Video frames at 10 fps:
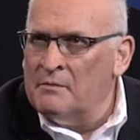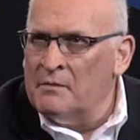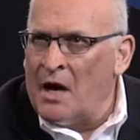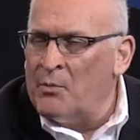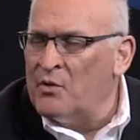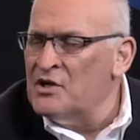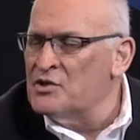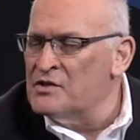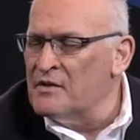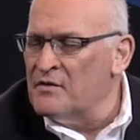
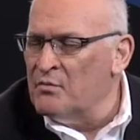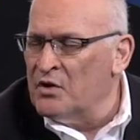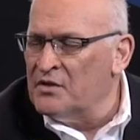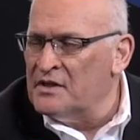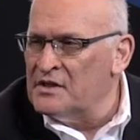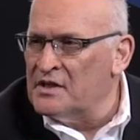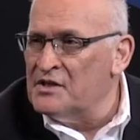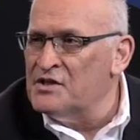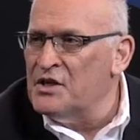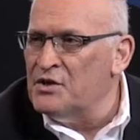operations of the building to
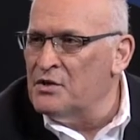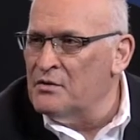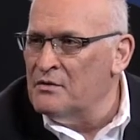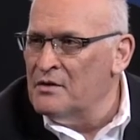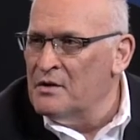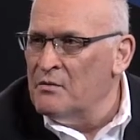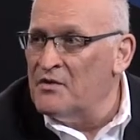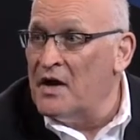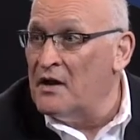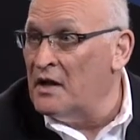continue okay.
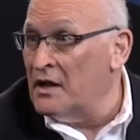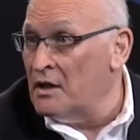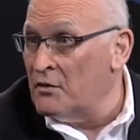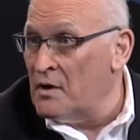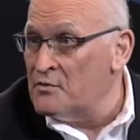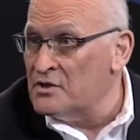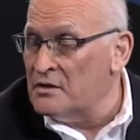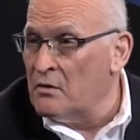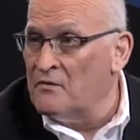without any interruption or